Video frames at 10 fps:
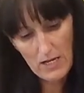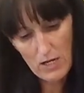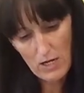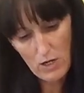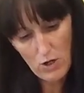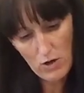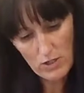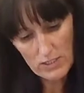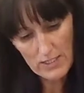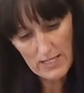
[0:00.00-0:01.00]
along
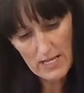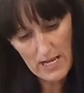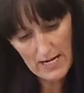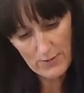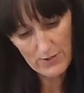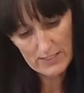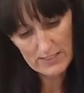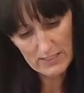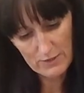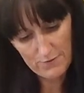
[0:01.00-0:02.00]
to the line where it
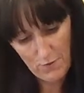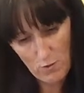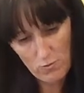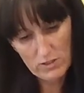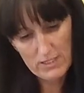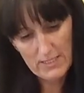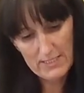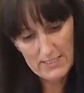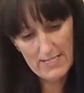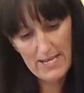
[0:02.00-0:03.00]
says fold
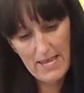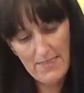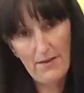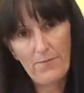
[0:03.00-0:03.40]
together.